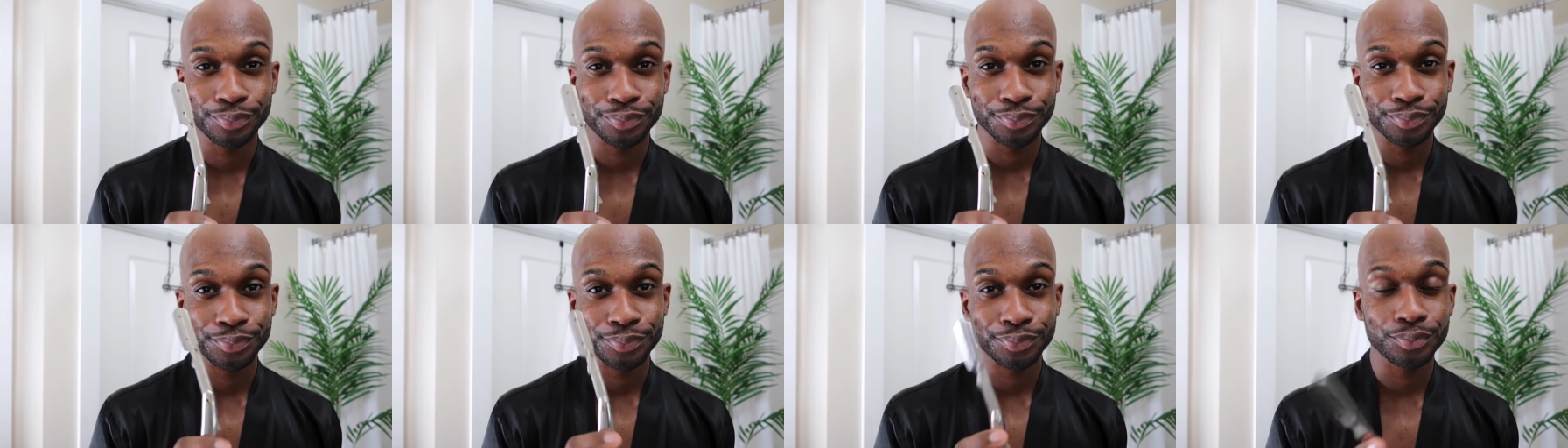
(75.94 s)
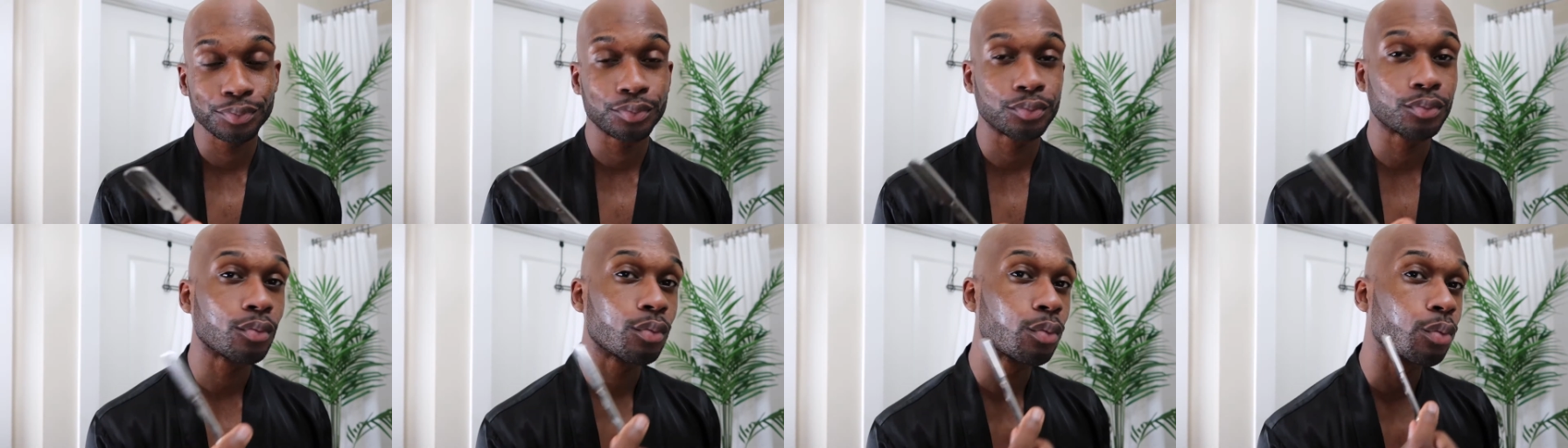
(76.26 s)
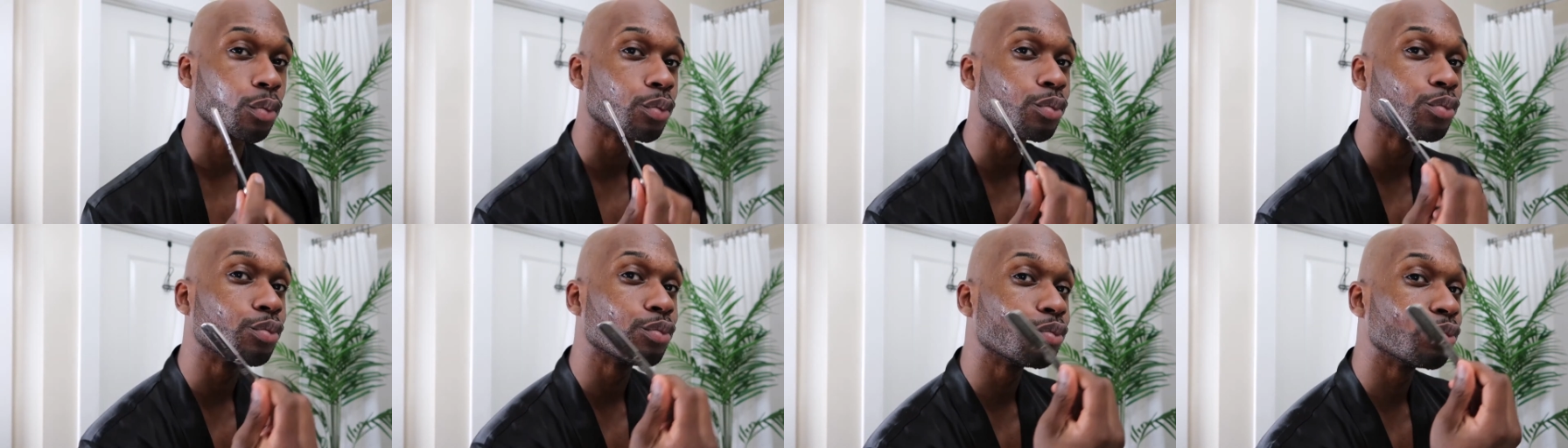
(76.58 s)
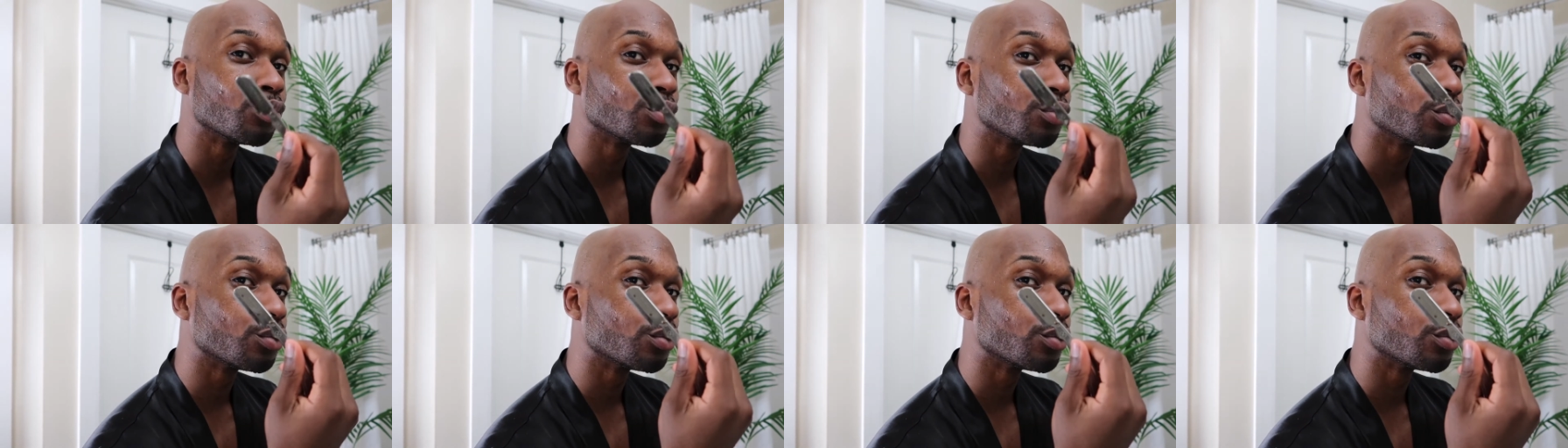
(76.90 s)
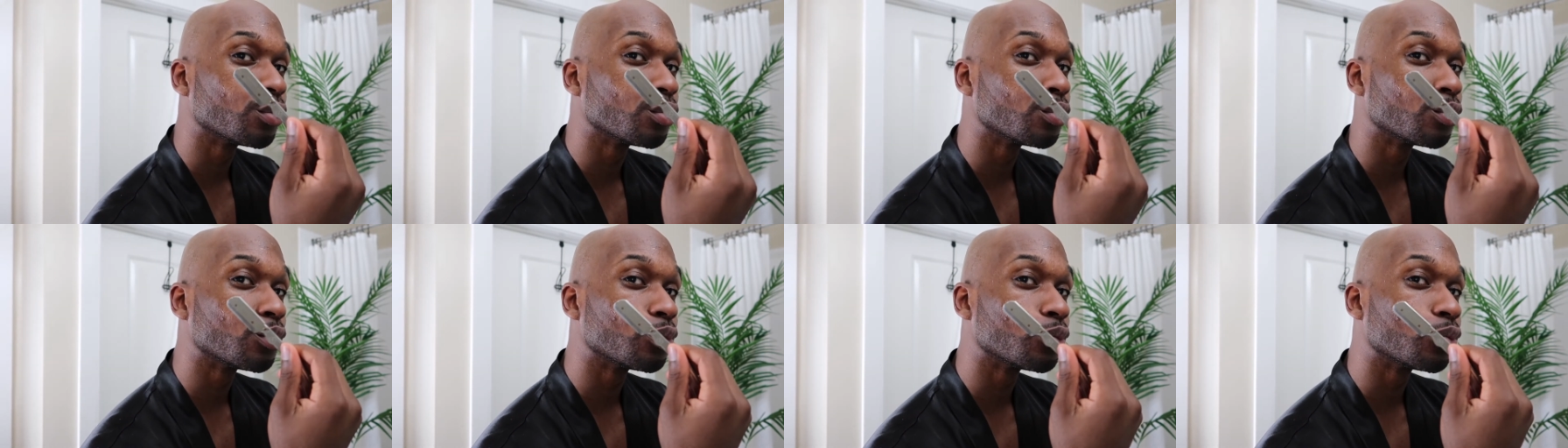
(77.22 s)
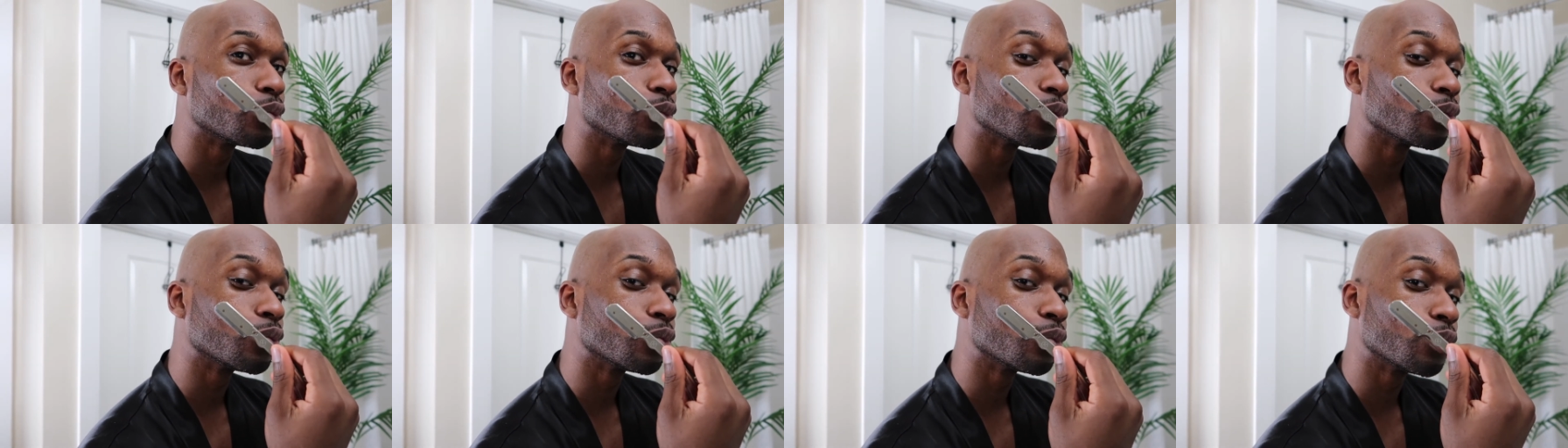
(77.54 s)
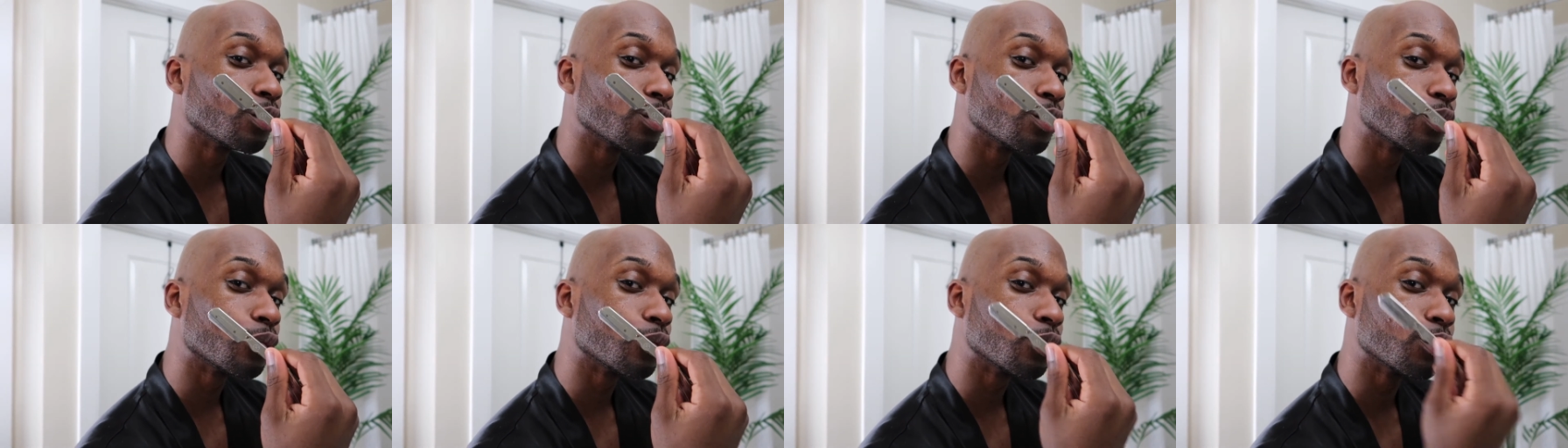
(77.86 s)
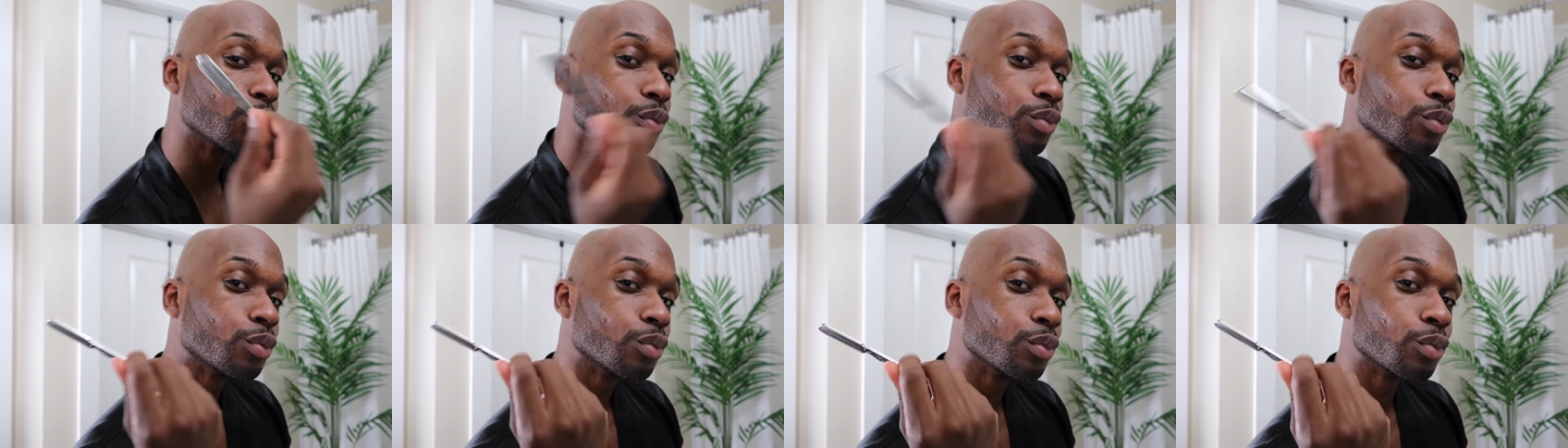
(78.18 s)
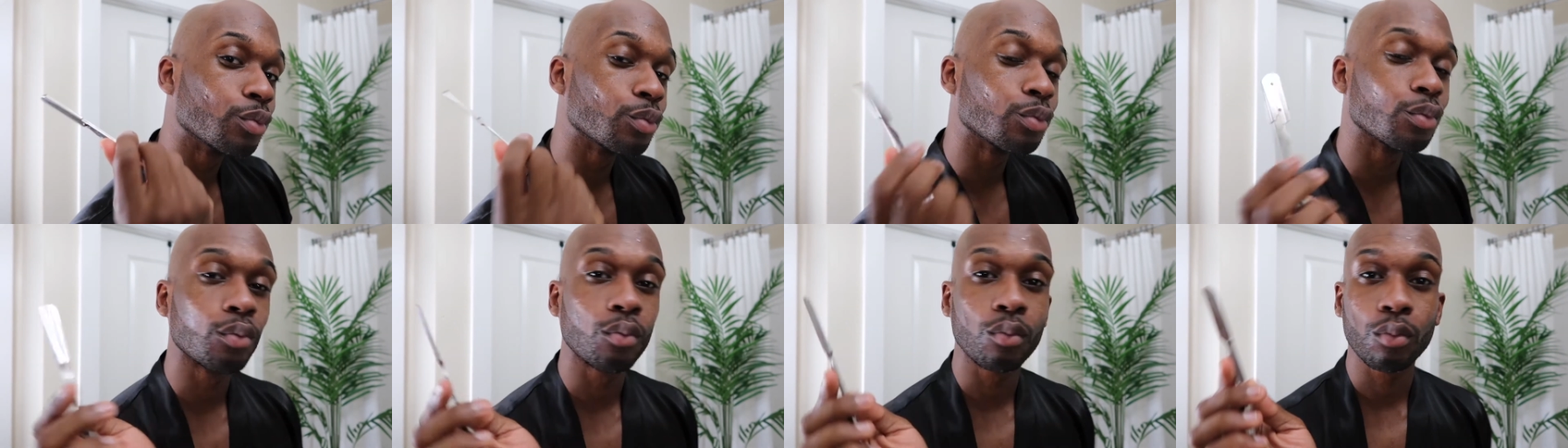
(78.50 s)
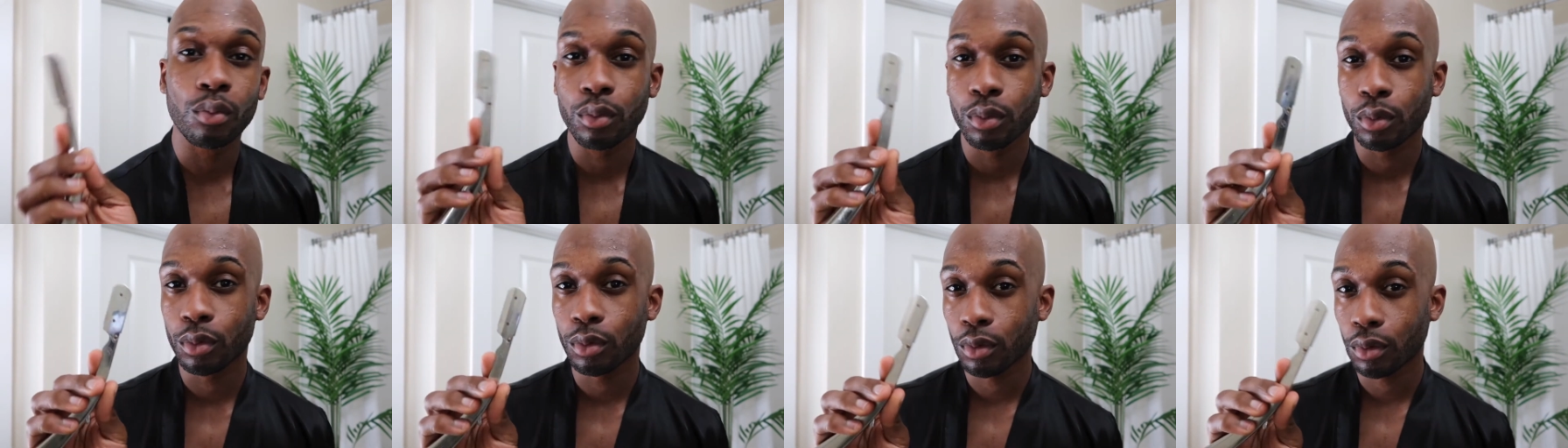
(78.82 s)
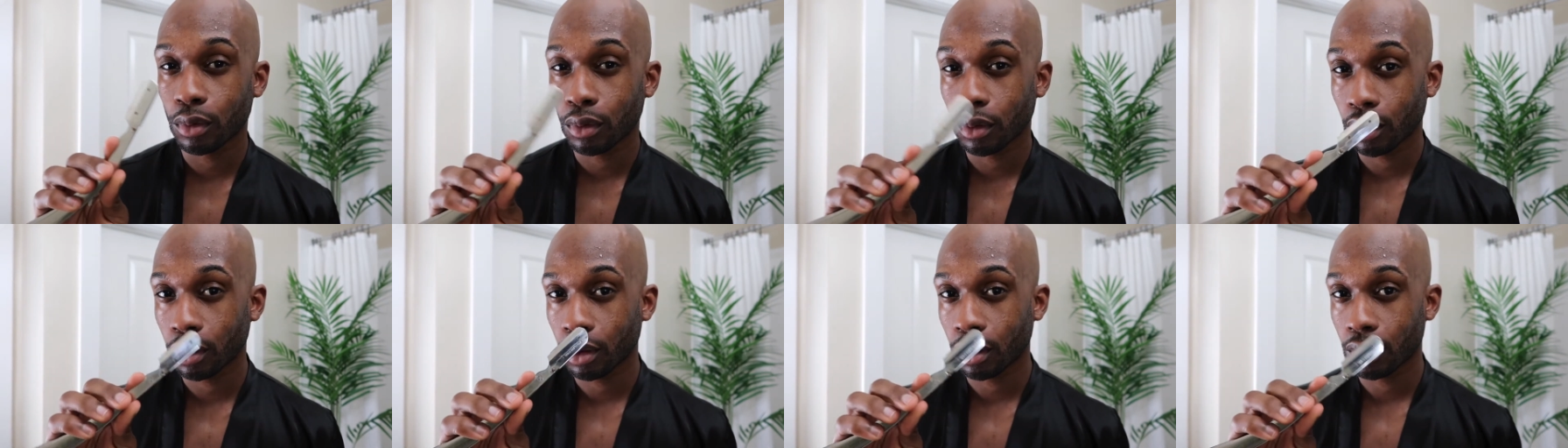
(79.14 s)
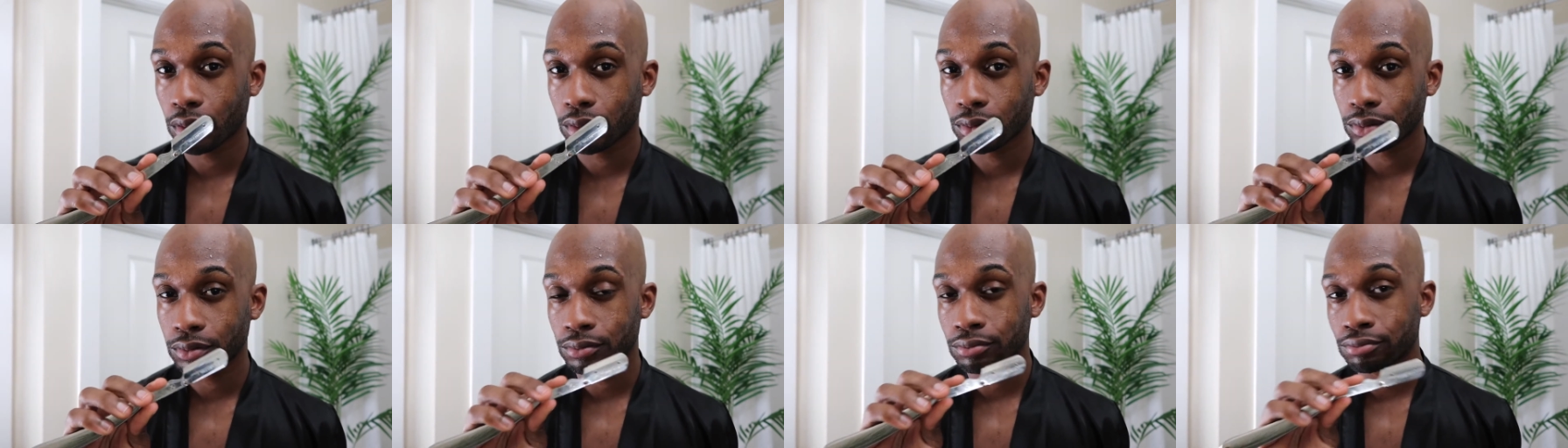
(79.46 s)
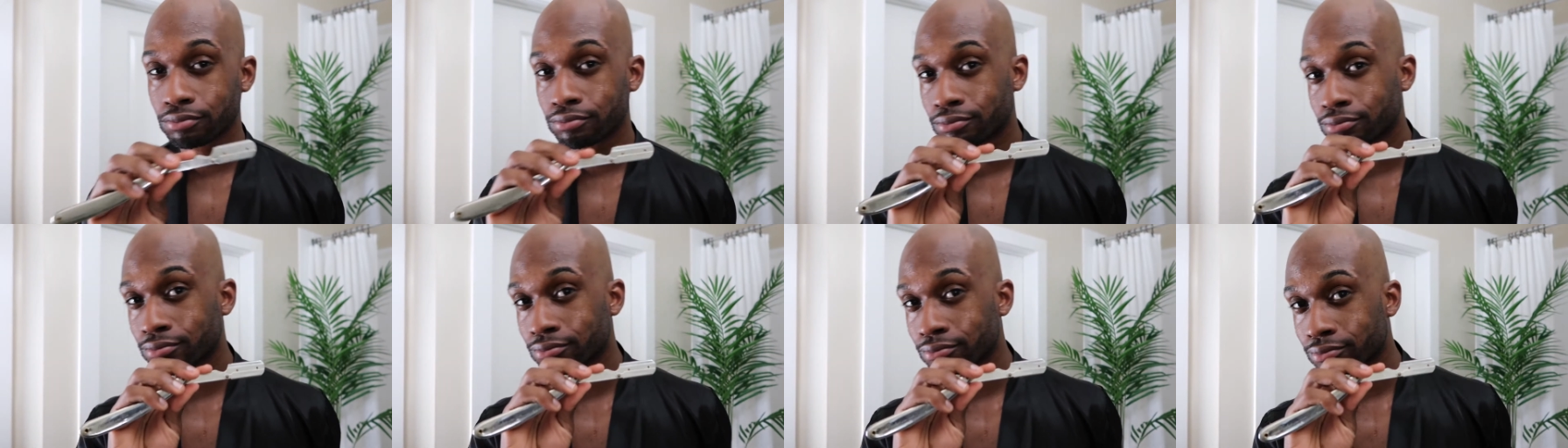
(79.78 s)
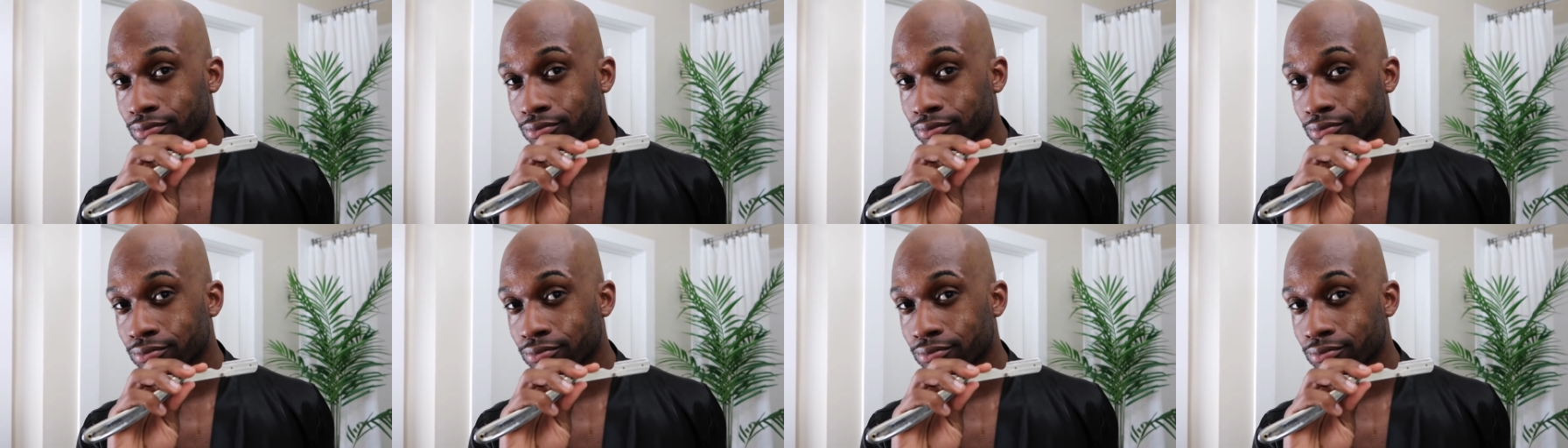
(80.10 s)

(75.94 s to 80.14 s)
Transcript: making sure I tidy it up. That's why I love to use my straight